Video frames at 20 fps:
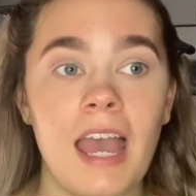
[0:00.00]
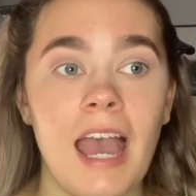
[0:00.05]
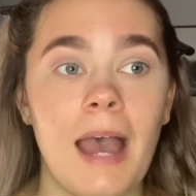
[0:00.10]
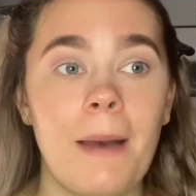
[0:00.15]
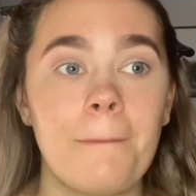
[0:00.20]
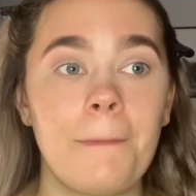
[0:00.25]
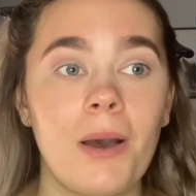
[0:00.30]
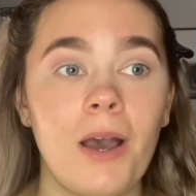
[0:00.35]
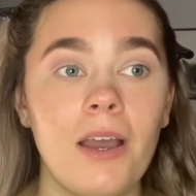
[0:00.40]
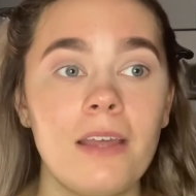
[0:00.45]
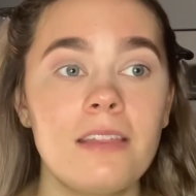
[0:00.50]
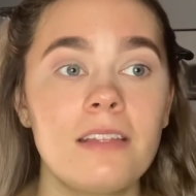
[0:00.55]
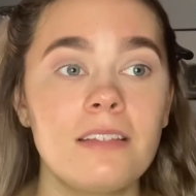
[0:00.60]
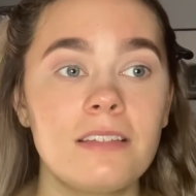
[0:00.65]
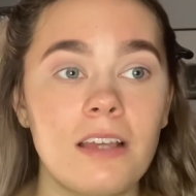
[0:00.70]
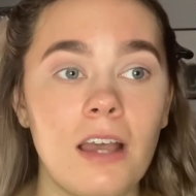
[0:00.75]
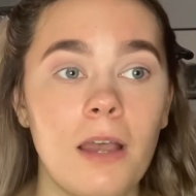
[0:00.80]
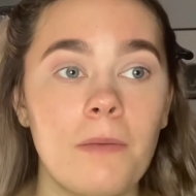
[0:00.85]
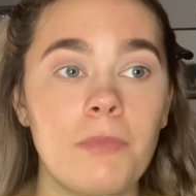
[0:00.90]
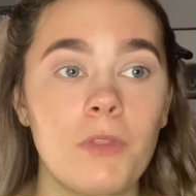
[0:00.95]
And by the
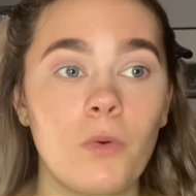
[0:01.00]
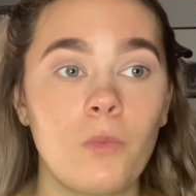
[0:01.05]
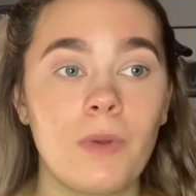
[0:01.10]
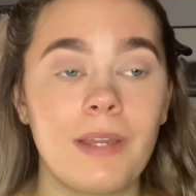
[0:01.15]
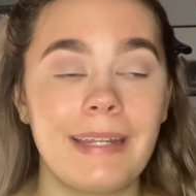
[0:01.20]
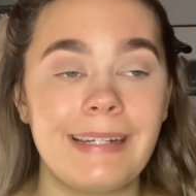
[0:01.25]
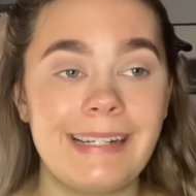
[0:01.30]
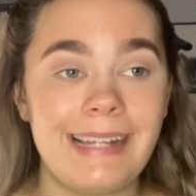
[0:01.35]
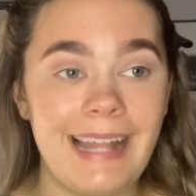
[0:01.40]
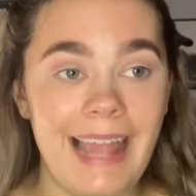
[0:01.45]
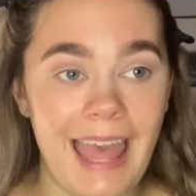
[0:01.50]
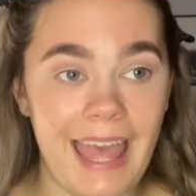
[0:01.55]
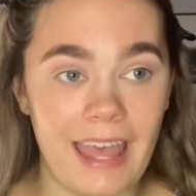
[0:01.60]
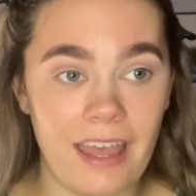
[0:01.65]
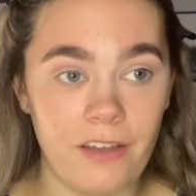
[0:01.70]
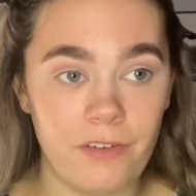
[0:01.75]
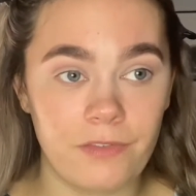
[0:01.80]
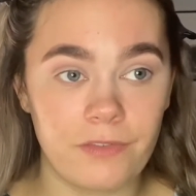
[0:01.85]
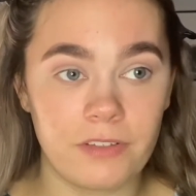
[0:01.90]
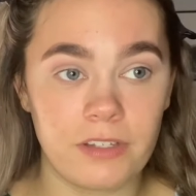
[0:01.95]
time that we
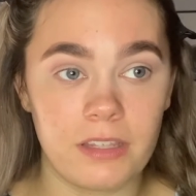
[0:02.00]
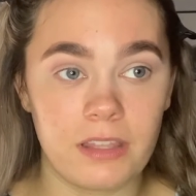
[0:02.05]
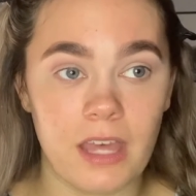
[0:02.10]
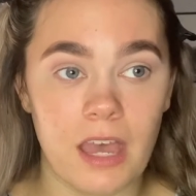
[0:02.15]
left